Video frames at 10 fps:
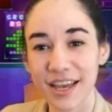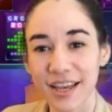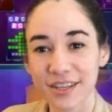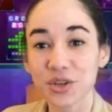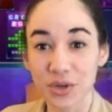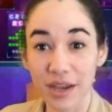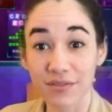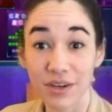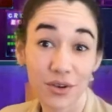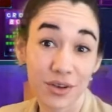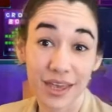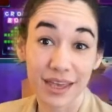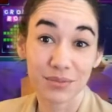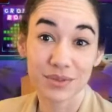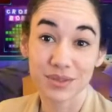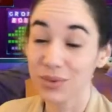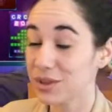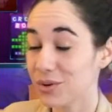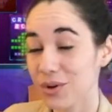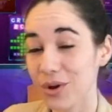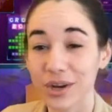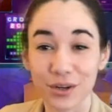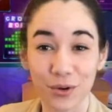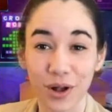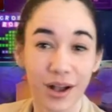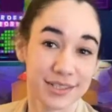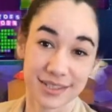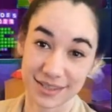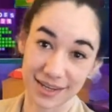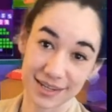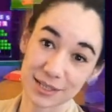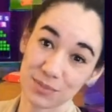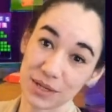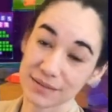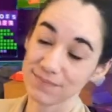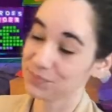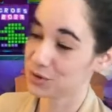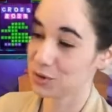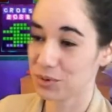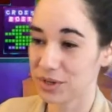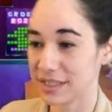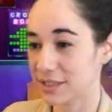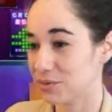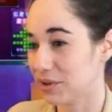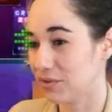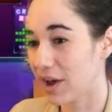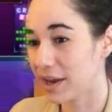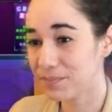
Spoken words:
to create video games with no code at no cost and at lightning speed. Super easy, it's really fun.